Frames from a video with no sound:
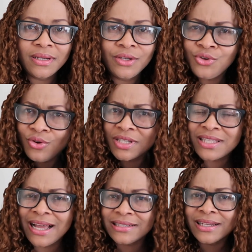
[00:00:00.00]
You
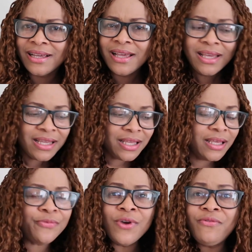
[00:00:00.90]
understand?
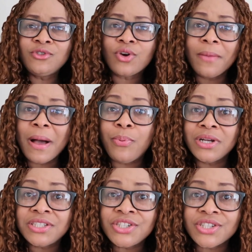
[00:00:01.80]
If we even talk about
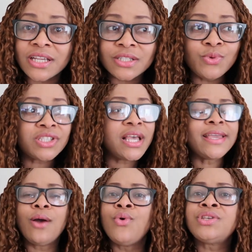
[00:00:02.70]
politicians, we say
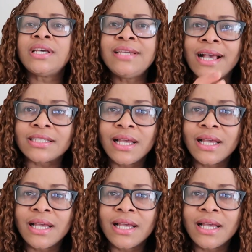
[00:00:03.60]
yes,